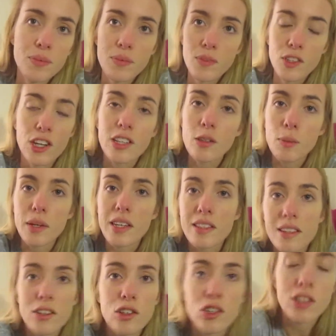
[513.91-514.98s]
Shakespeare
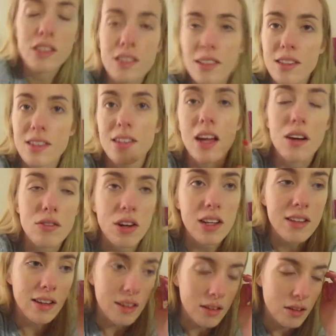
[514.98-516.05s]
didn't just start
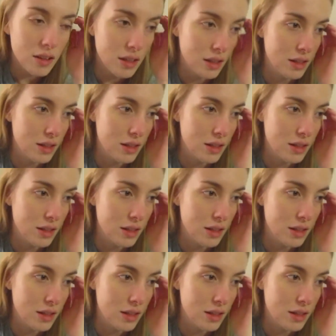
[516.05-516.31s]
writing